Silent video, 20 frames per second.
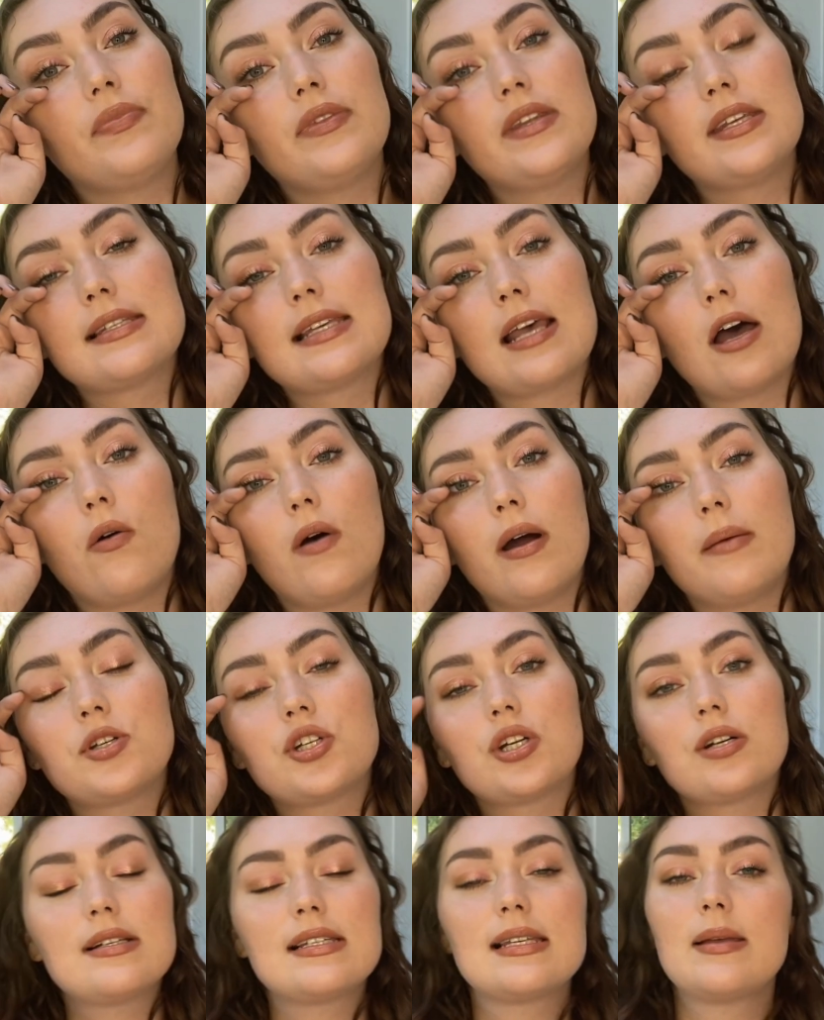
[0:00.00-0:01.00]
So I'm
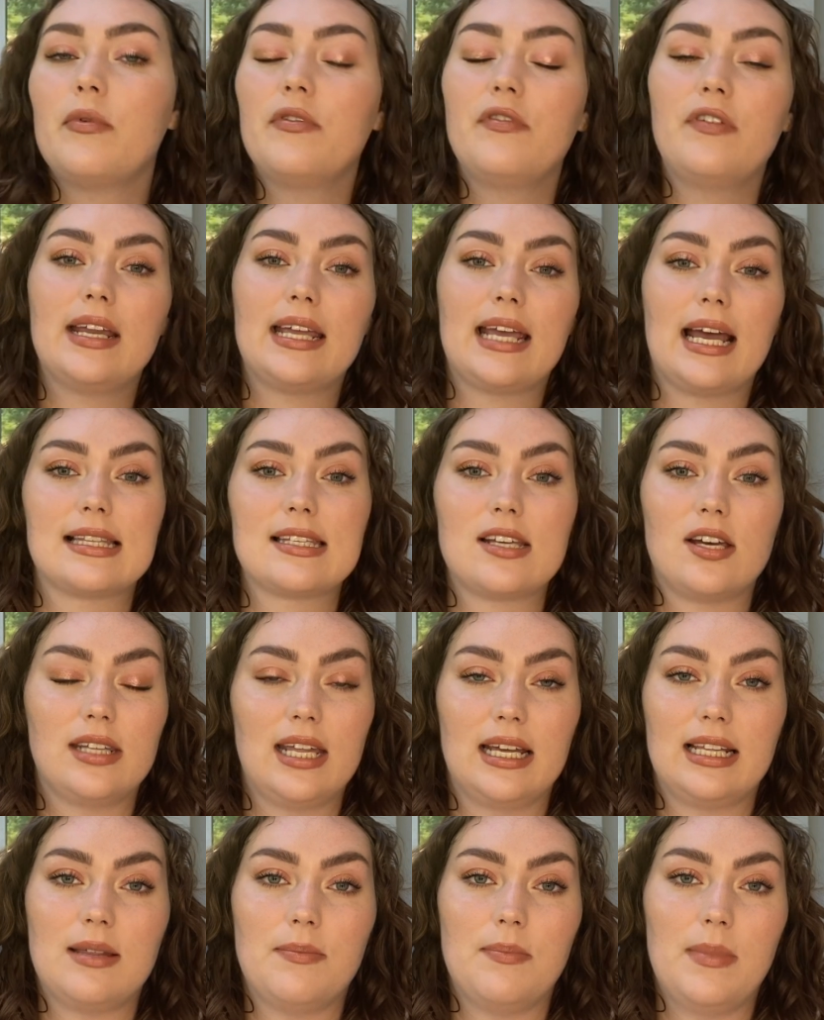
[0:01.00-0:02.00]
sure some of it gets on
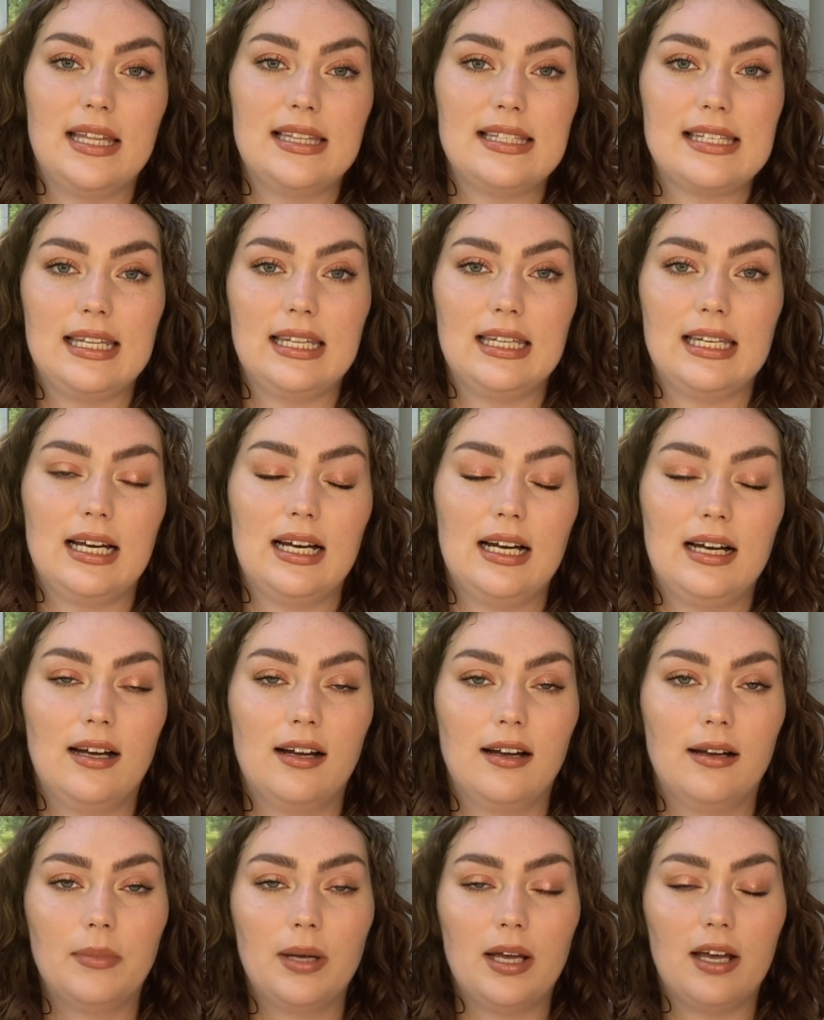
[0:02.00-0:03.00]
like the mids and
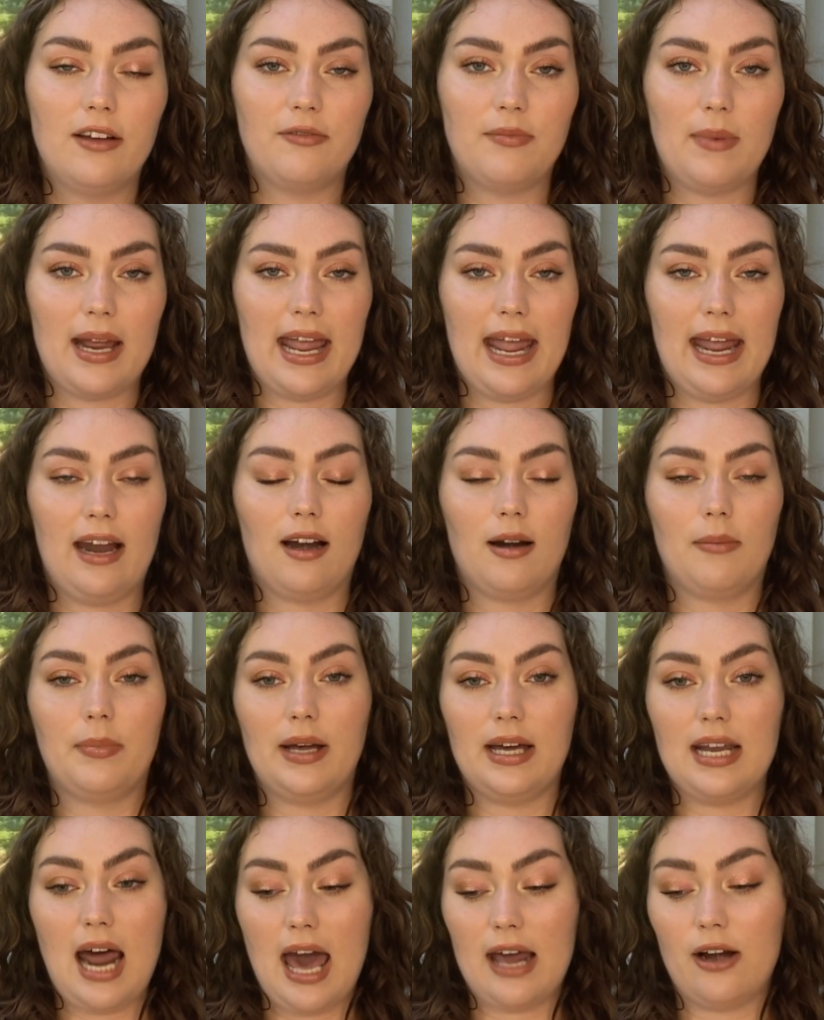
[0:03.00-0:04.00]
of my hair,
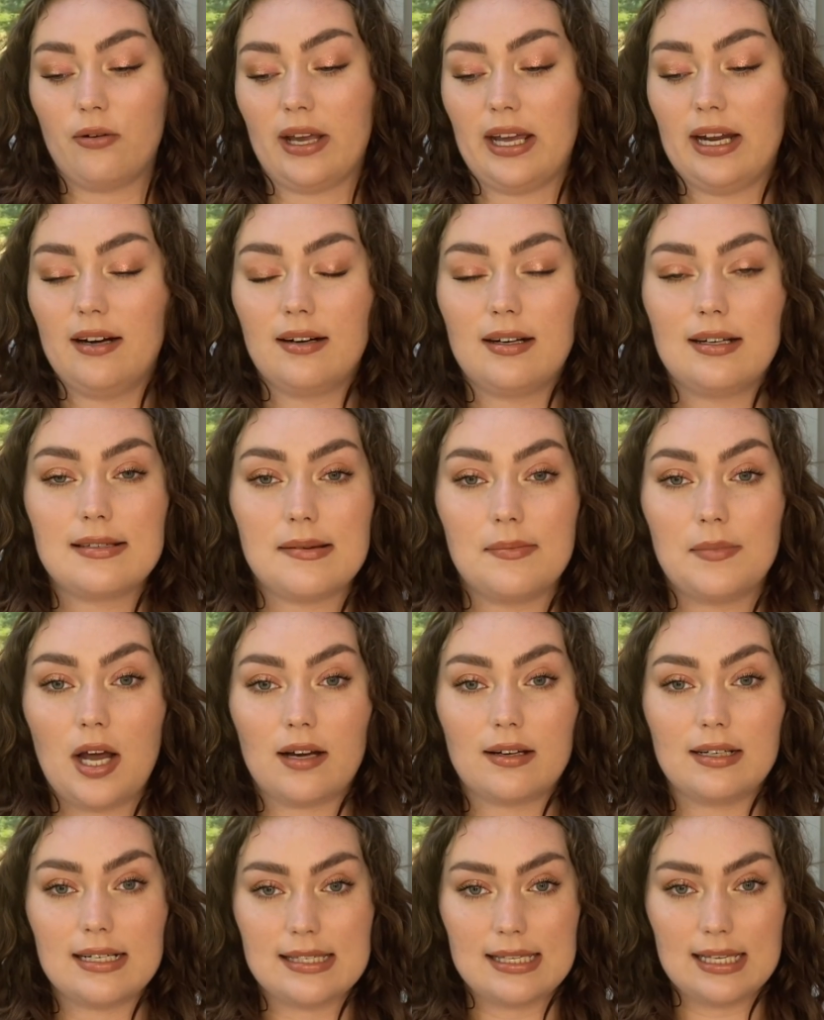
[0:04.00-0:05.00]
but I don't care because I'm not
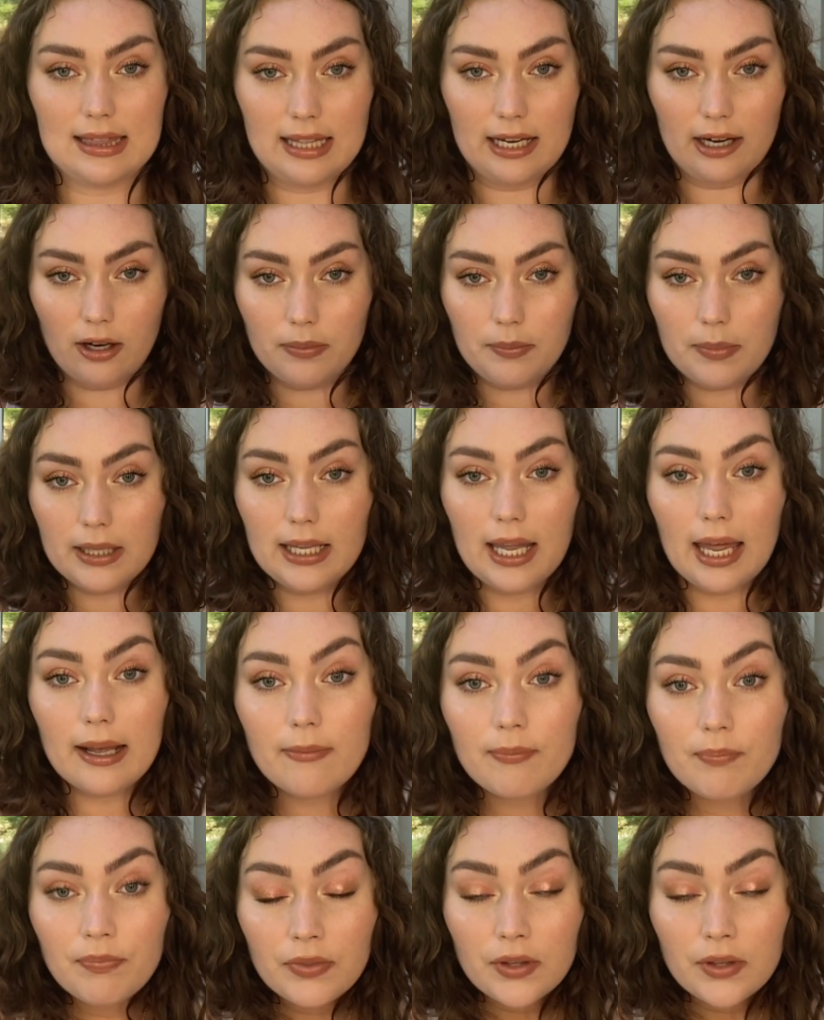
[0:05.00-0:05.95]
gonna sit there and be like